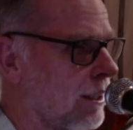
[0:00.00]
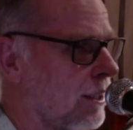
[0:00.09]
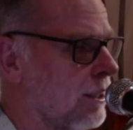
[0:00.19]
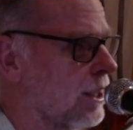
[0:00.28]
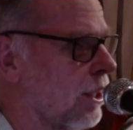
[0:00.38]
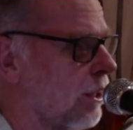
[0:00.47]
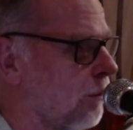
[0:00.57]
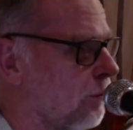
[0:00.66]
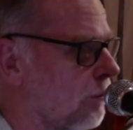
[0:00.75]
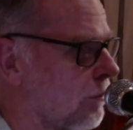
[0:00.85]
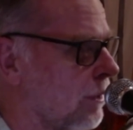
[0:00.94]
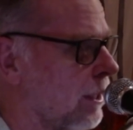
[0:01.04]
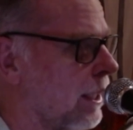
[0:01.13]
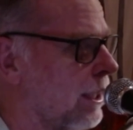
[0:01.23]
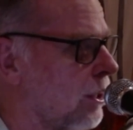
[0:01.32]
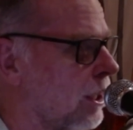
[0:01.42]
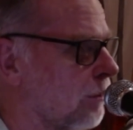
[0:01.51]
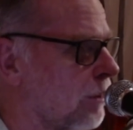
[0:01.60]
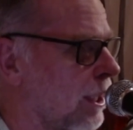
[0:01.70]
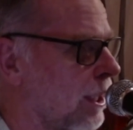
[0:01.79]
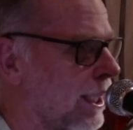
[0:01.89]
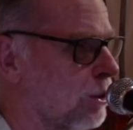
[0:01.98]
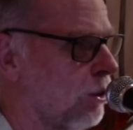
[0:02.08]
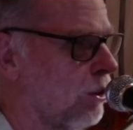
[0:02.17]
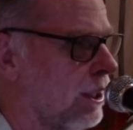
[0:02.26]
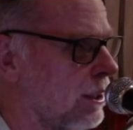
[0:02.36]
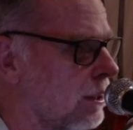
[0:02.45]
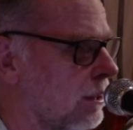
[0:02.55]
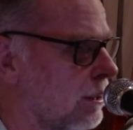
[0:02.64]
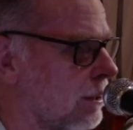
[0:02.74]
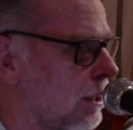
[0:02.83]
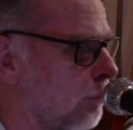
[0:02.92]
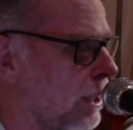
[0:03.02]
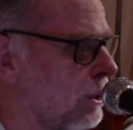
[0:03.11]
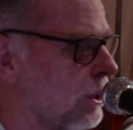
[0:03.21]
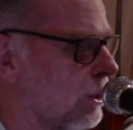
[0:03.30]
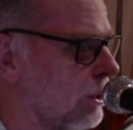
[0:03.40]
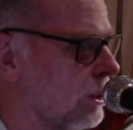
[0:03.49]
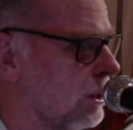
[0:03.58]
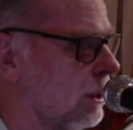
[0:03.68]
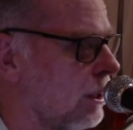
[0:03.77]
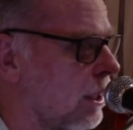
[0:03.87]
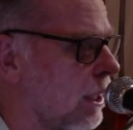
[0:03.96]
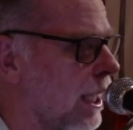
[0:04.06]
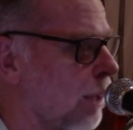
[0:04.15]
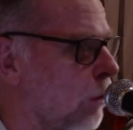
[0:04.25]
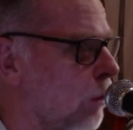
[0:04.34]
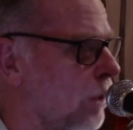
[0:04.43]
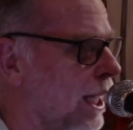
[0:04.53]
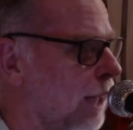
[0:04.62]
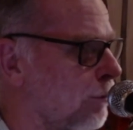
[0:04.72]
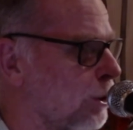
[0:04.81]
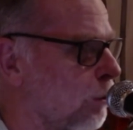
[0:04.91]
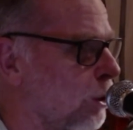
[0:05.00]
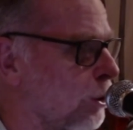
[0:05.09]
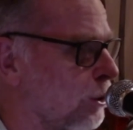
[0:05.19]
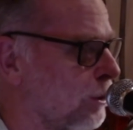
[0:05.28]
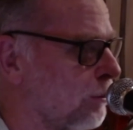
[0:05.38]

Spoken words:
So it kind of collects all these dimensions, and what we have is a world.